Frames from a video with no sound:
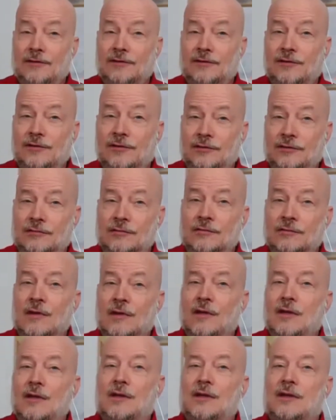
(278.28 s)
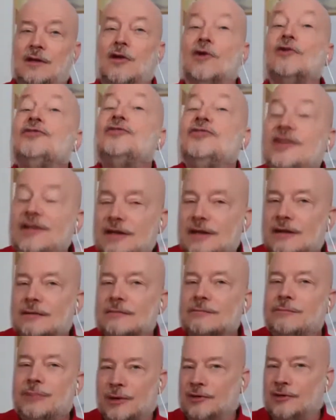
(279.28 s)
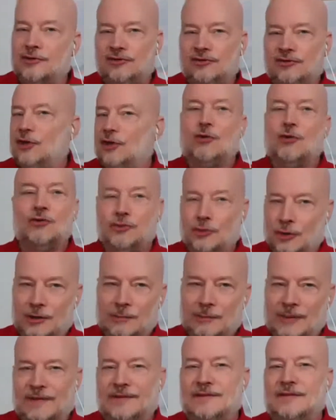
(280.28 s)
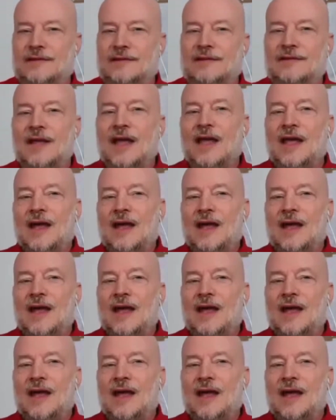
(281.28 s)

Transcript: to consider purchasing or doing business.